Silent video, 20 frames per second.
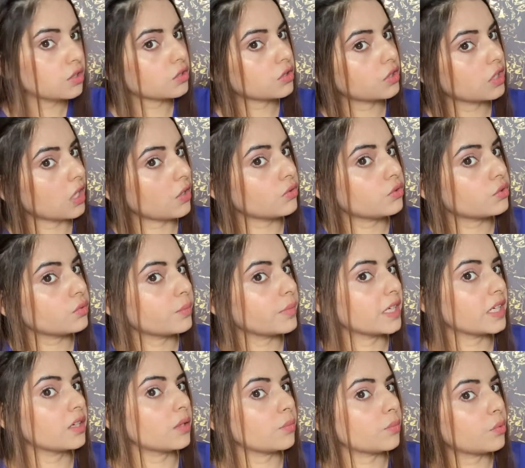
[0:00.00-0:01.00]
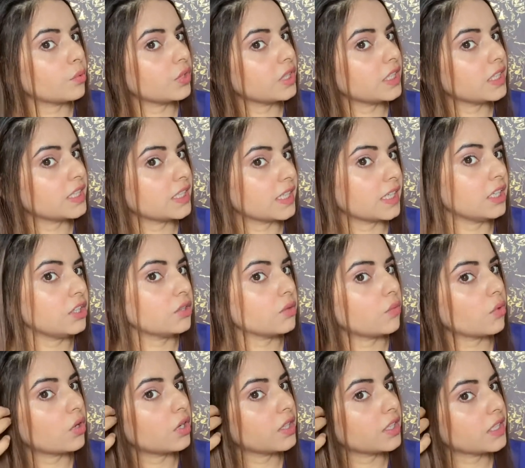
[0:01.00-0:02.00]
So now to make a ponytail, you have
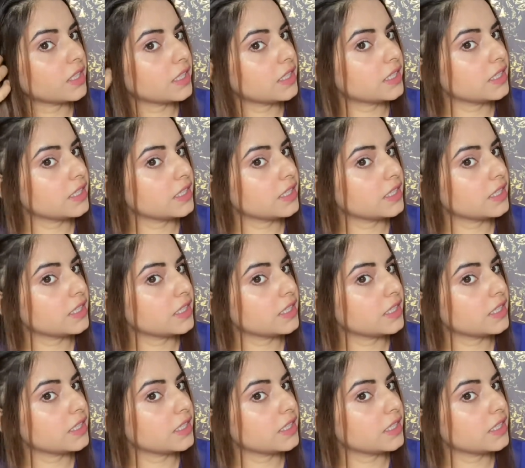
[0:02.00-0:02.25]
already